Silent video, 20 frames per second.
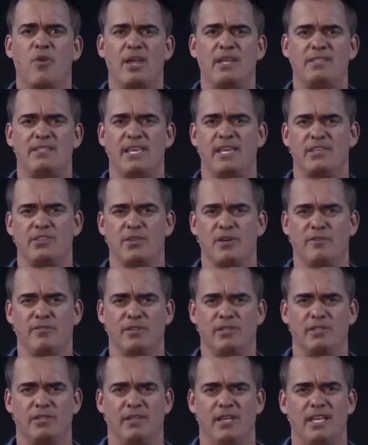brain takes
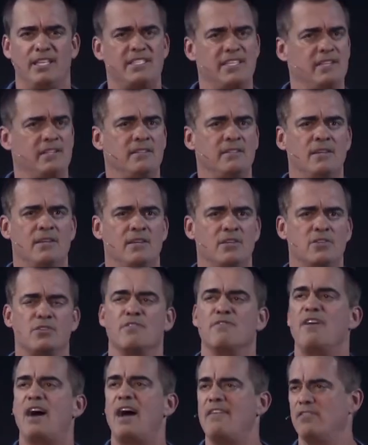over. It's in
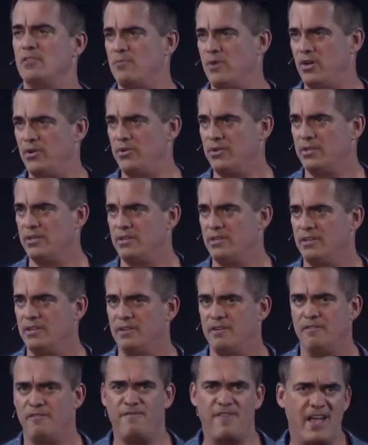survival mode,
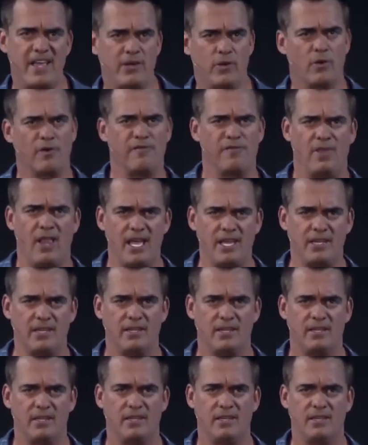fight or flight.
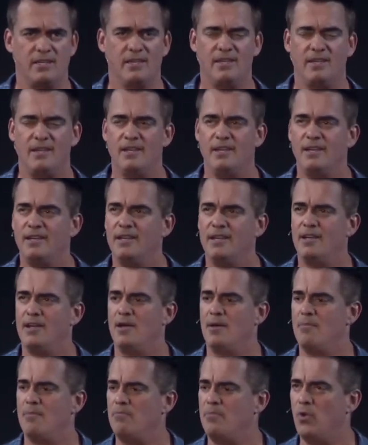
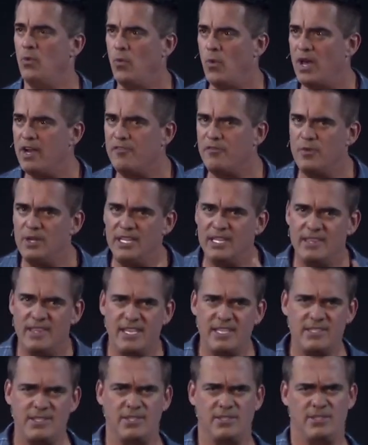But what if we did
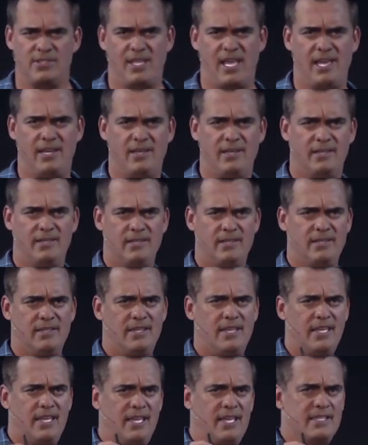this instead?
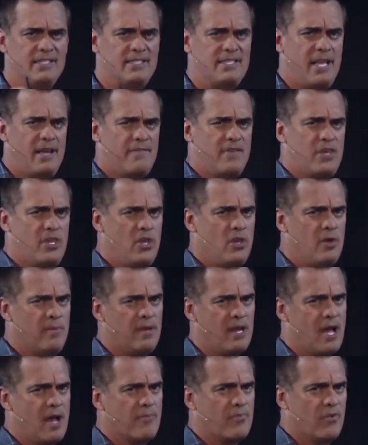Instead of a
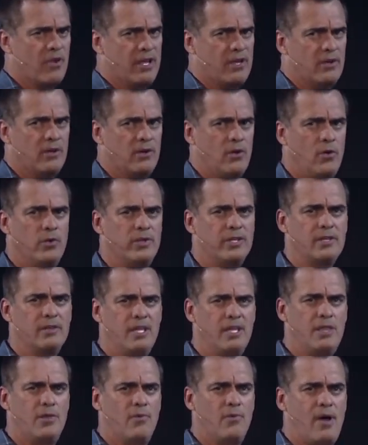human operator holding a
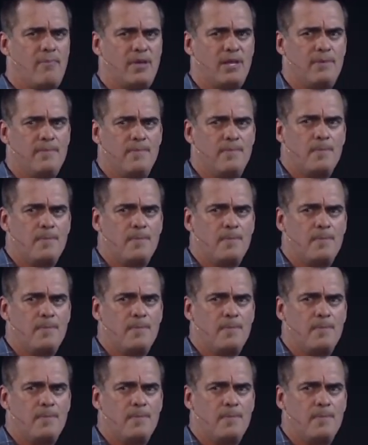lethal weapon,